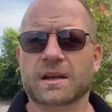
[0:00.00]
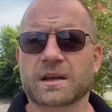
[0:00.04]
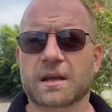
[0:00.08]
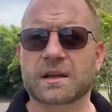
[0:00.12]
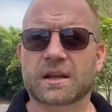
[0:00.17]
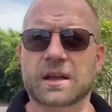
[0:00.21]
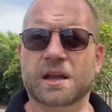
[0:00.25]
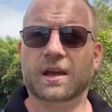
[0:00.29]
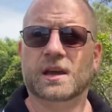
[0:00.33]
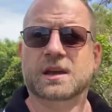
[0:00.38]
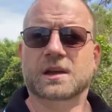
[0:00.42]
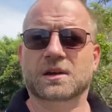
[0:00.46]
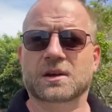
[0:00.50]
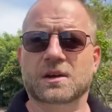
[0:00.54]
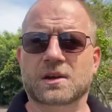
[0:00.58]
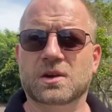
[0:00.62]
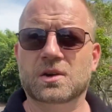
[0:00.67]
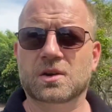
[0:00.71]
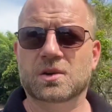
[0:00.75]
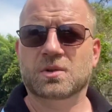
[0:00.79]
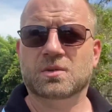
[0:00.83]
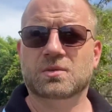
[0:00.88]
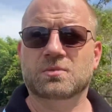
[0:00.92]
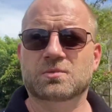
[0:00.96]
yeah,
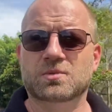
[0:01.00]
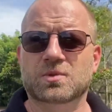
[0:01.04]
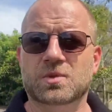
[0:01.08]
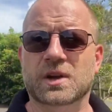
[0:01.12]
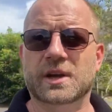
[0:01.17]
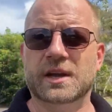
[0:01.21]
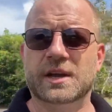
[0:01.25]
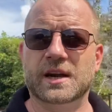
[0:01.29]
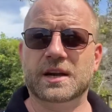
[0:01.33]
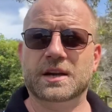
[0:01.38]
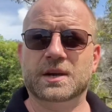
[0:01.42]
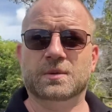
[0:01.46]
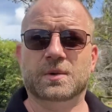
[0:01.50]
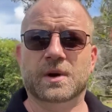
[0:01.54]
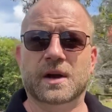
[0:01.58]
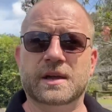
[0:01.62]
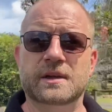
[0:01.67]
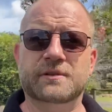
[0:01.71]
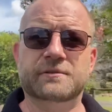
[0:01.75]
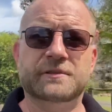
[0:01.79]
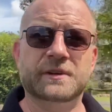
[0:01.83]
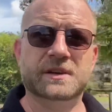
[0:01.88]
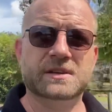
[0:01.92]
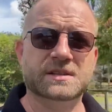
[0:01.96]
we'll get
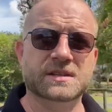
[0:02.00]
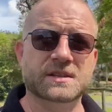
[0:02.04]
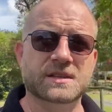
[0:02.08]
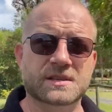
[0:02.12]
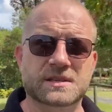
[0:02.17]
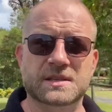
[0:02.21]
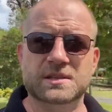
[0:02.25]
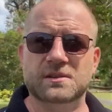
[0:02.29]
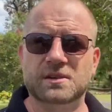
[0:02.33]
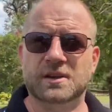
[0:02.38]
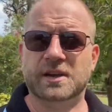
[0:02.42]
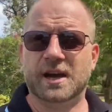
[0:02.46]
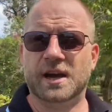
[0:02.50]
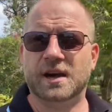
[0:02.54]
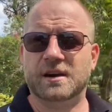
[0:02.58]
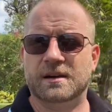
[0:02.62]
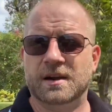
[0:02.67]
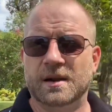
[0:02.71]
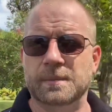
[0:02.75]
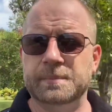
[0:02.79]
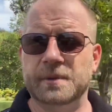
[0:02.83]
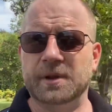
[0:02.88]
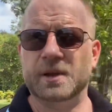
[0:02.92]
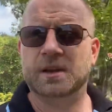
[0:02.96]
underway fixing this little car
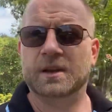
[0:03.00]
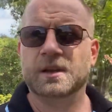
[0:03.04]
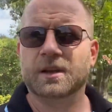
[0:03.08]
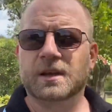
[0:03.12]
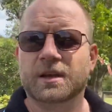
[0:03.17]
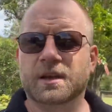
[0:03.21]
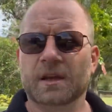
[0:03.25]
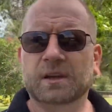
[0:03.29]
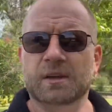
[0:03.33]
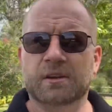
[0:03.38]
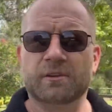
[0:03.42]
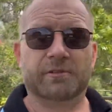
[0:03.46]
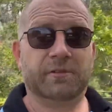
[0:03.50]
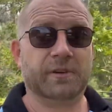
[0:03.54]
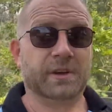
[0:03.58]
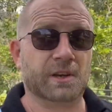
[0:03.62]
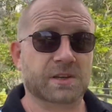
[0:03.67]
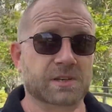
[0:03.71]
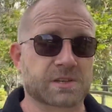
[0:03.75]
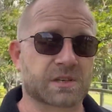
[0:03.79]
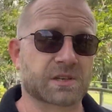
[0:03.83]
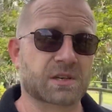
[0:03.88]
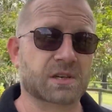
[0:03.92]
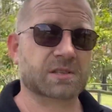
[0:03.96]
up, and
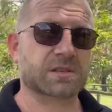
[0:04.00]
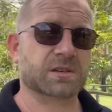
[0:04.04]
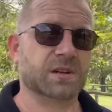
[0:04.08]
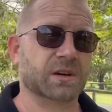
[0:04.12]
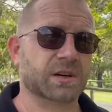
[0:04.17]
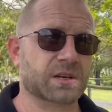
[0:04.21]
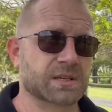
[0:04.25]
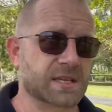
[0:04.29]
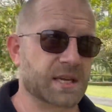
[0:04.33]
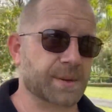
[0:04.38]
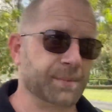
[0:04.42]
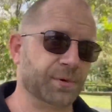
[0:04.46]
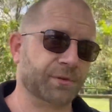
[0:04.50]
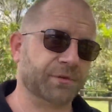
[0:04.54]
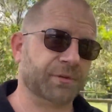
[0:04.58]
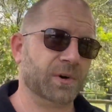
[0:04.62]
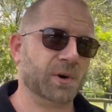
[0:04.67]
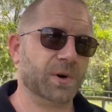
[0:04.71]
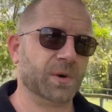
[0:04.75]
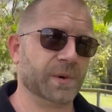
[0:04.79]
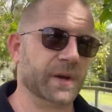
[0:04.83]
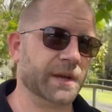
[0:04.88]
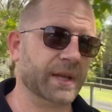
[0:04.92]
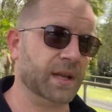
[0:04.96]
fingers crossed, like I said
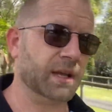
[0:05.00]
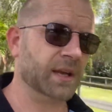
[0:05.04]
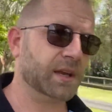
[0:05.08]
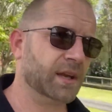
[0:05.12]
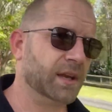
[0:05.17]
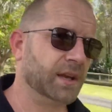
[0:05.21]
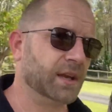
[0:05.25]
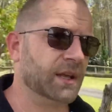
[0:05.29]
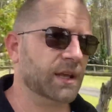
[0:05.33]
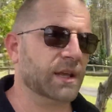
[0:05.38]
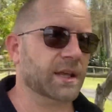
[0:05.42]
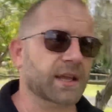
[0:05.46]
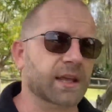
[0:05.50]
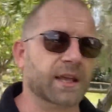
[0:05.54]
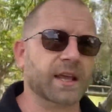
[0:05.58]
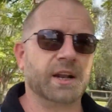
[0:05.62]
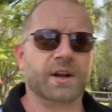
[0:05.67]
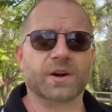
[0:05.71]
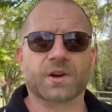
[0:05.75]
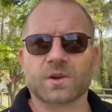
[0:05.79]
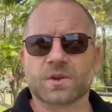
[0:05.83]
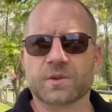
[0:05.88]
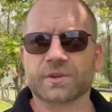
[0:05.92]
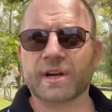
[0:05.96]
before, we get
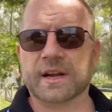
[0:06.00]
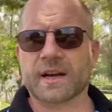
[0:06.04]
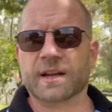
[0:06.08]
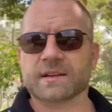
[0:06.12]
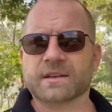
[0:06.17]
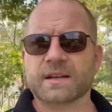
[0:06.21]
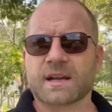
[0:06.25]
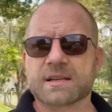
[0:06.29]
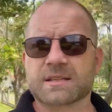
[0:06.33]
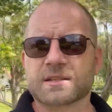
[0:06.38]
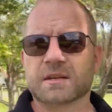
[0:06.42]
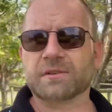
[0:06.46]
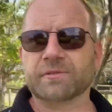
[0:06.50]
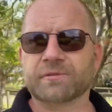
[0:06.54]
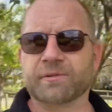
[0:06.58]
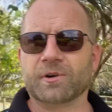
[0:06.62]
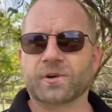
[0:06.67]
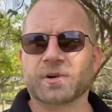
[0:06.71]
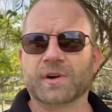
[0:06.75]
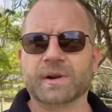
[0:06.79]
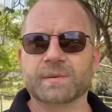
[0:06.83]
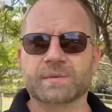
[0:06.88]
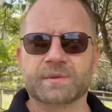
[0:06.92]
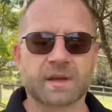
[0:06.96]
it all done and dusted
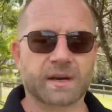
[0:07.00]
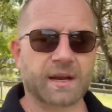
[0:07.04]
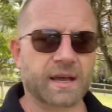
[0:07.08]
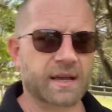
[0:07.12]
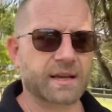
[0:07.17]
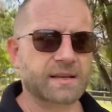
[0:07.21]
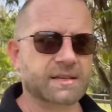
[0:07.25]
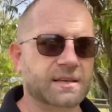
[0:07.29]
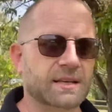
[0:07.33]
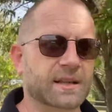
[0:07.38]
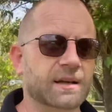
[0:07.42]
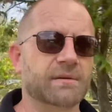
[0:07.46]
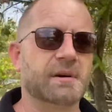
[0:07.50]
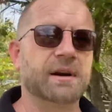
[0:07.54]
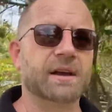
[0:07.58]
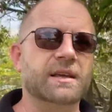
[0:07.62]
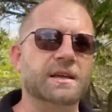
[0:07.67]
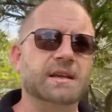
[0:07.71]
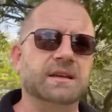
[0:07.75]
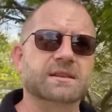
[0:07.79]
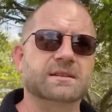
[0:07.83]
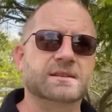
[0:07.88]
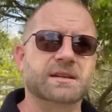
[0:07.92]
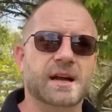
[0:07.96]
for him today, so that way
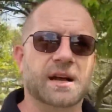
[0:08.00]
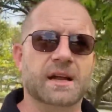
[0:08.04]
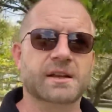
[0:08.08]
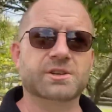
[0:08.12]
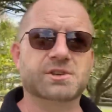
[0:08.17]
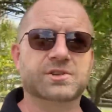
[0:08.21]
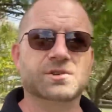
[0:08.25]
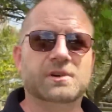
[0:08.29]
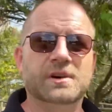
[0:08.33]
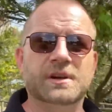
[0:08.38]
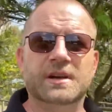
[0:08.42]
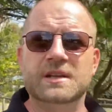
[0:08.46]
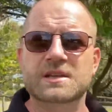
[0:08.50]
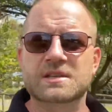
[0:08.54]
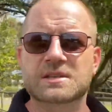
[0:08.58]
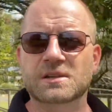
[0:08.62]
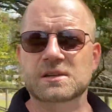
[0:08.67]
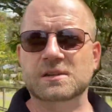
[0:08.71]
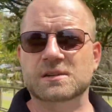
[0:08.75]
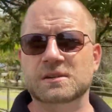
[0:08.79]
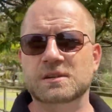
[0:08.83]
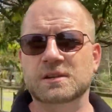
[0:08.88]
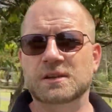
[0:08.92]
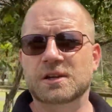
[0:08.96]
he can start enjoying his
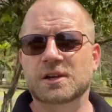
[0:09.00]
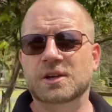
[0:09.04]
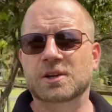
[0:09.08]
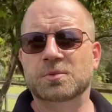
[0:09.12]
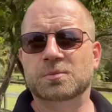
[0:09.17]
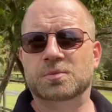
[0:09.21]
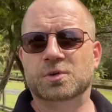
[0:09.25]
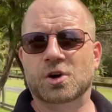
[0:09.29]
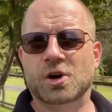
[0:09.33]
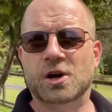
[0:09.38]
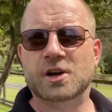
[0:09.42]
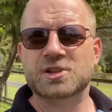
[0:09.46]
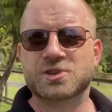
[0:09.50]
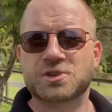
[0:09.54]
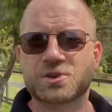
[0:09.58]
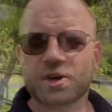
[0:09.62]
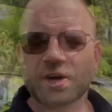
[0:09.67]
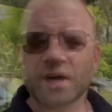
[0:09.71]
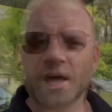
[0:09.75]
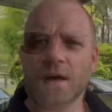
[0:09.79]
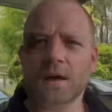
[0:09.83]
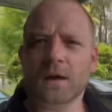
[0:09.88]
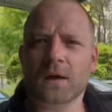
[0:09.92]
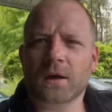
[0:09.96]
little pride and joy
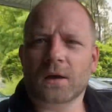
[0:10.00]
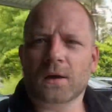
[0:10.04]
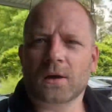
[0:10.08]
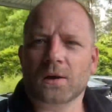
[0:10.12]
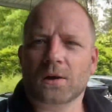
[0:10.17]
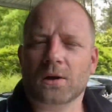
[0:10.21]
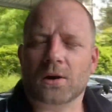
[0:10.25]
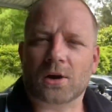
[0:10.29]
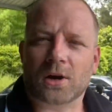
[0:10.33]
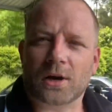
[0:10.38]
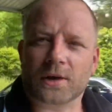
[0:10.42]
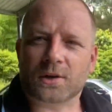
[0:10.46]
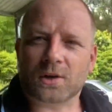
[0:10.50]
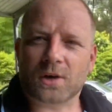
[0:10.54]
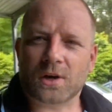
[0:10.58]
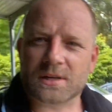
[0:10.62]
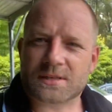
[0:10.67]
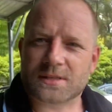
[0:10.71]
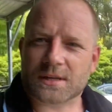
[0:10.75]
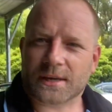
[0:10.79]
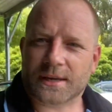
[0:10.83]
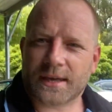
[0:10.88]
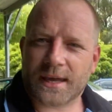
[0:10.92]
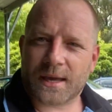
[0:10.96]
again. All right,
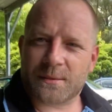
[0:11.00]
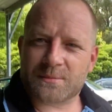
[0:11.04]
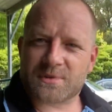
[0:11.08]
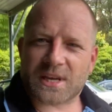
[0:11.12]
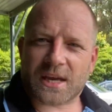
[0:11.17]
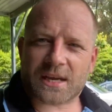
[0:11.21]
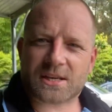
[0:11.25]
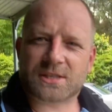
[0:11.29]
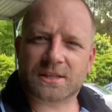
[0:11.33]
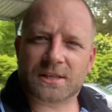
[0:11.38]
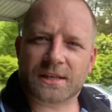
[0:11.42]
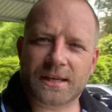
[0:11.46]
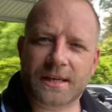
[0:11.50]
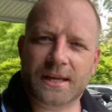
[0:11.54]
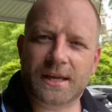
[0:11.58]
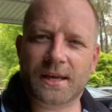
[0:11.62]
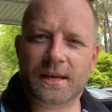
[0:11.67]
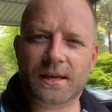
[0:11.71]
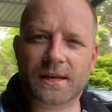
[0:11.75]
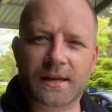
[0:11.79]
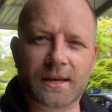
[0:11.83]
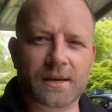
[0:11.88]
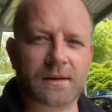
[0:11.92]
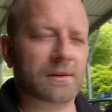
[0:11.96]
guys, so Cam's actually
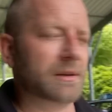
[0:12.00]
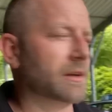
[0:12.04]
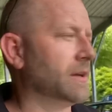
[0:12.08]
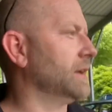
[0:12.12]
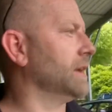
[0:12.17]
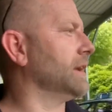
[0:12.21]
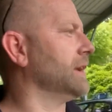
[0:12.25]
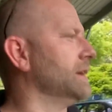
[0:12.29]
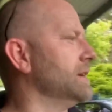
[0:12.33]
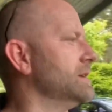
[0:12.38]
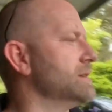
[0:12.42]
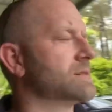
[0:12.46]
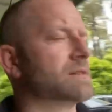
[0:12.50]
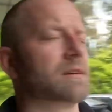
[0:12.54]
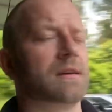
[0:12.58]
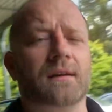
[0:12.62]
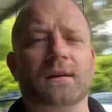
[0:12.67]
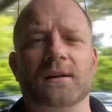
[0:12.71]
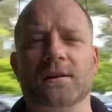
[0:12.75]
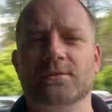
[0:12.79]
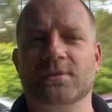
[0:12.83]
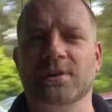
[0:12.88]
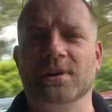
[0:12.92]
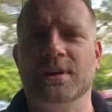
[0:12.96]
here now. He's
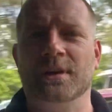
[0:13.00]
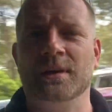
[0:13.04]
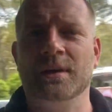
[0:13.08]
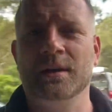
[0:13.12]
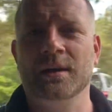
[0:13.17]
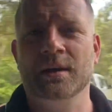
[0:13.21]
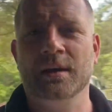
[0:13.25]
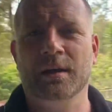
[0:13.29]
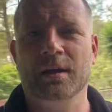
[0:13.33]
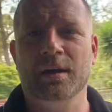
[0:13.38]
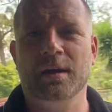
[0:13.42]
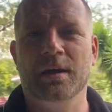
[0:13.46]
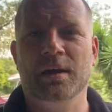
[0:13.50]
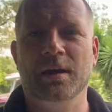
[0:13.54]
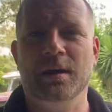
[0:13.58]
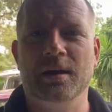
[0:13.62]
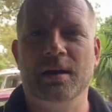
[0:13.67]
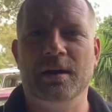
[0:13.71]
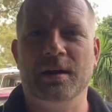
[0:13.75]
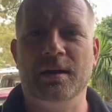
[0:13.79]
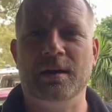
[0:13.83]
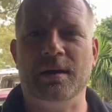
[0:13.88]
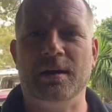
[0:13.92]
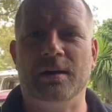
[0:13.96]
over
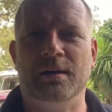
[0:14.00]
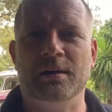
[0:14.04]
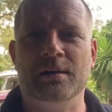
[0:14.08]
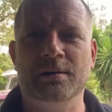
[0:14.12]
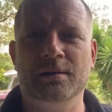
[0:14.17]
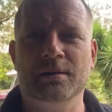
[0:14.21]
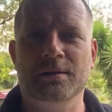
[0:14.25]
here